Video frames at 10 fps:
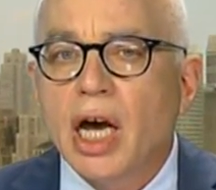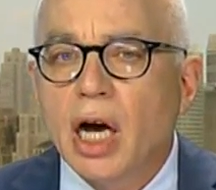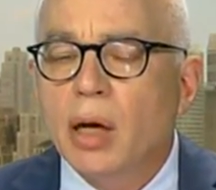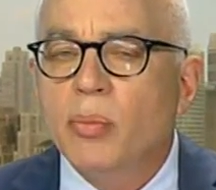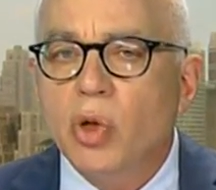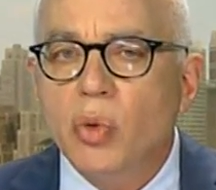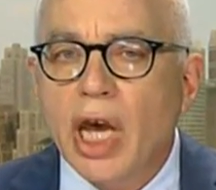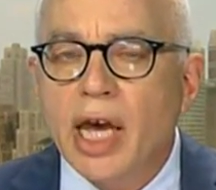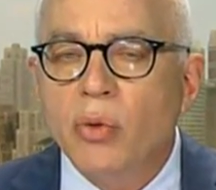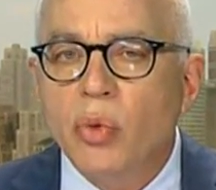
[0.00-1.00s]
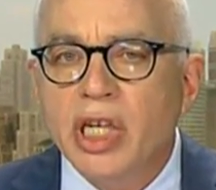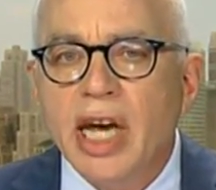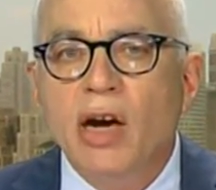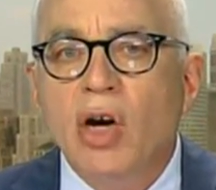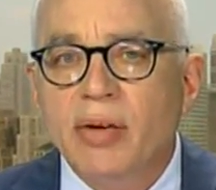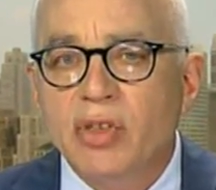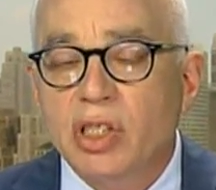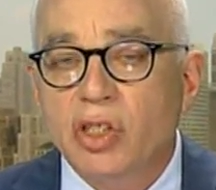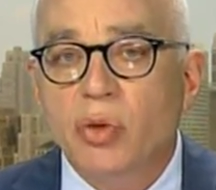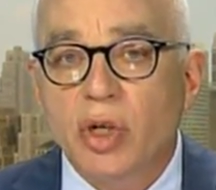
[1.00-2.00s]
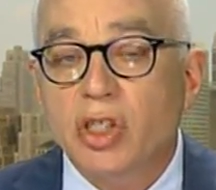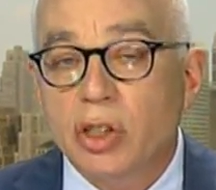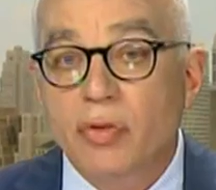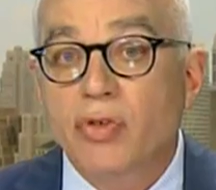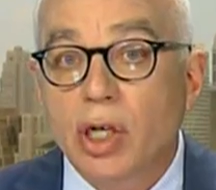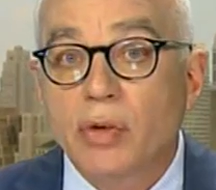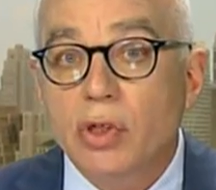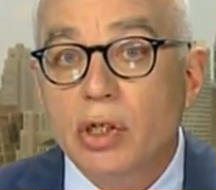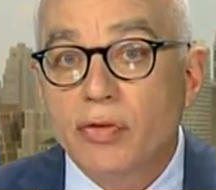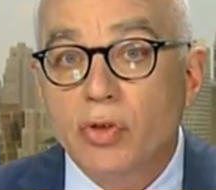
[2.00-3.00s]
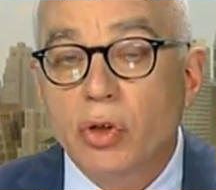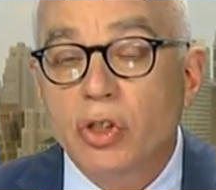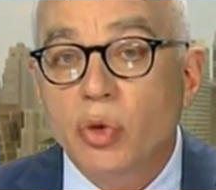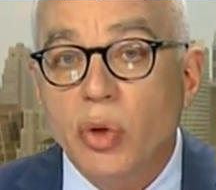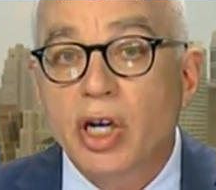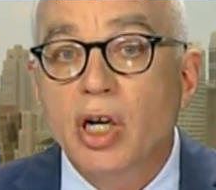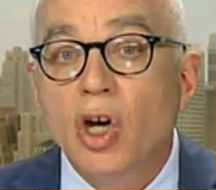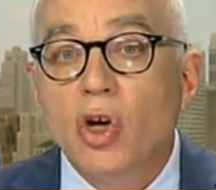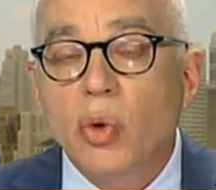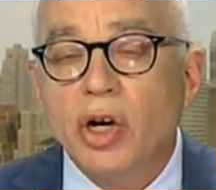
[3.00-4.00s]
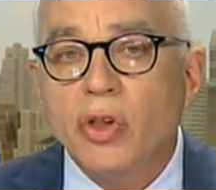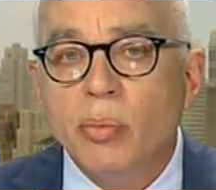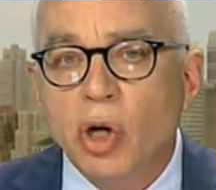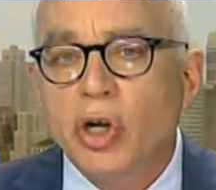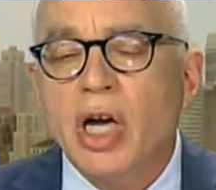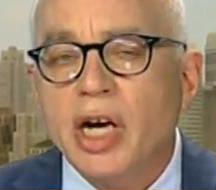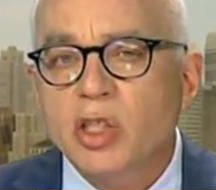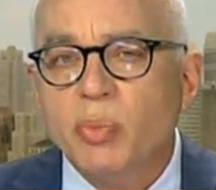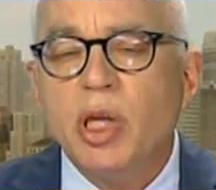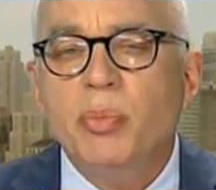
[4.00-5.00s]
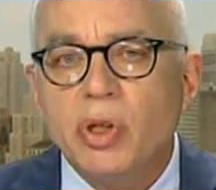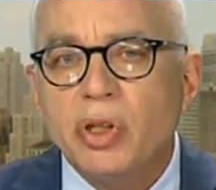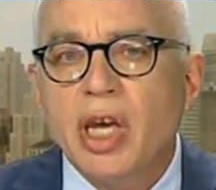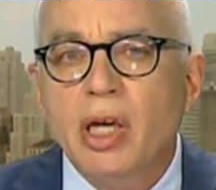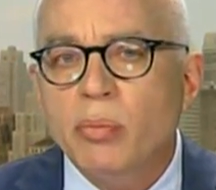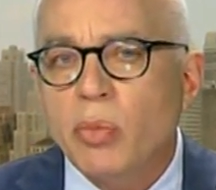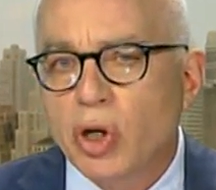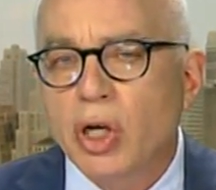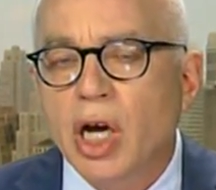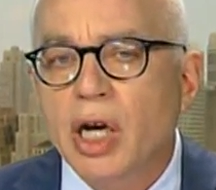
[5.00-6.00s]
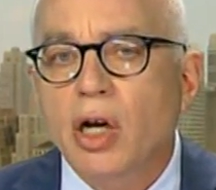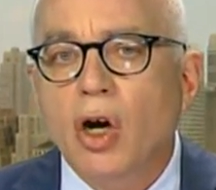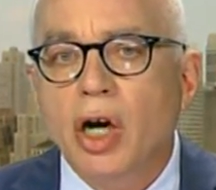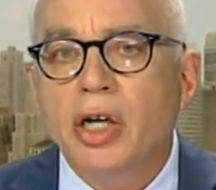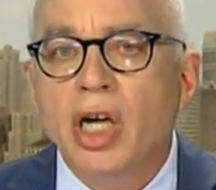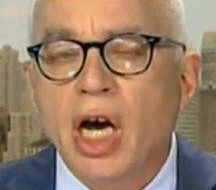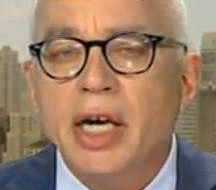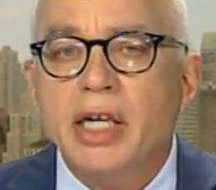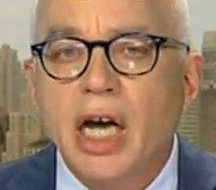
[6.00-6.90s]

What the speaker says: And we now have a situation, of course, where the Murdochs, people named Murdoch, are not